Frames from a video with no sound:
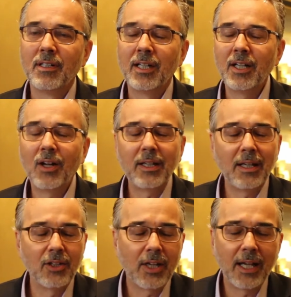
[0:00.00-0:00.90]

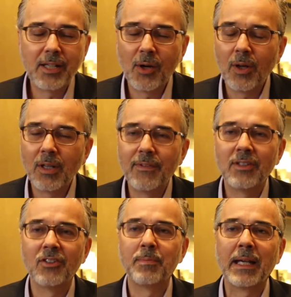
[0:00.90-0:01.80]
and look, I know all of this
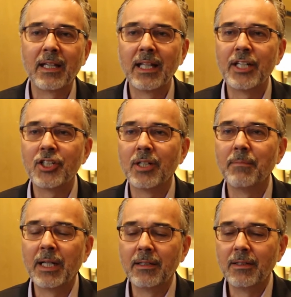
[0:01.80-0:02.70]
is speculation,
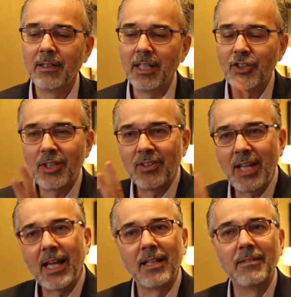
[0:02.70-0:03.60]
but let's just
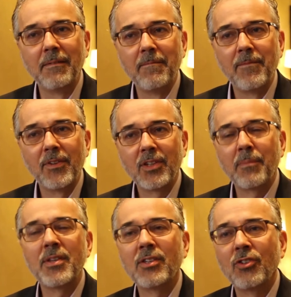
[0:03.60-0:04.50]
say some
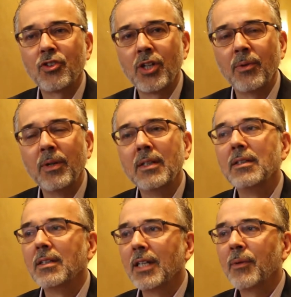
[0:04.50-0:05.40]
of this is true.
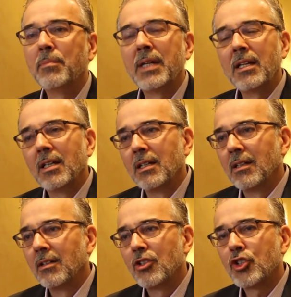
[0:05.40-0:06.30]
It would be
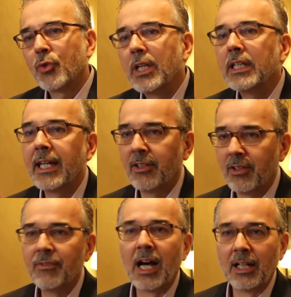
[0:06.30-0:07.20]
trillions
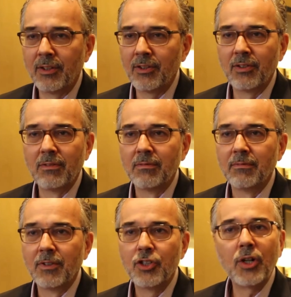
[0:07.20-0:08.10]
of dollars,
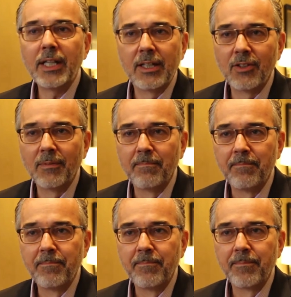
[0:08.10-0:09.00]
trillions,
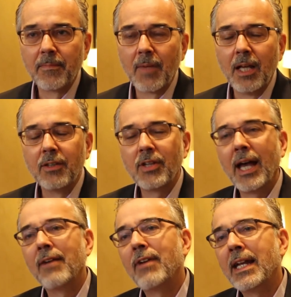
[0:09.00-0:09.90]
to
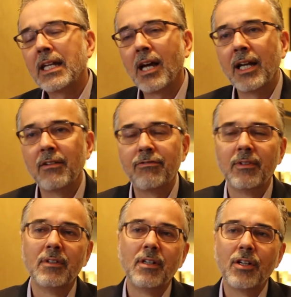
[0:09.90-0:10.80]
have any kind of
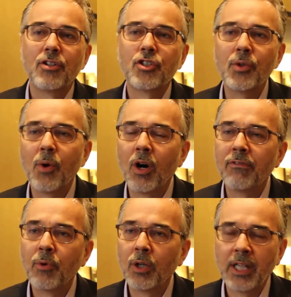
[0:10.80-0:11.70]
true
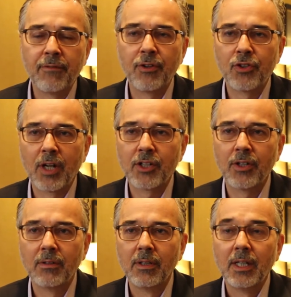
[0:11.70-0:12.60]
off-world infrastructure.
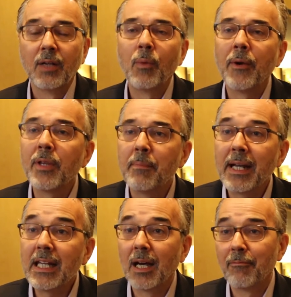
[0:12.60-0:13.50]
Where would the
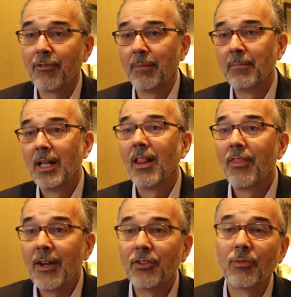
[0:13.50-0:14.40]
money come from?
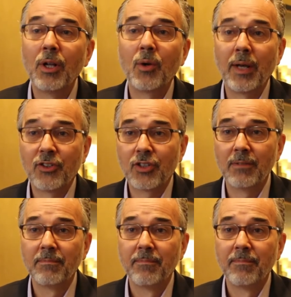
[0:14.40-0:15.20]
There's a real question.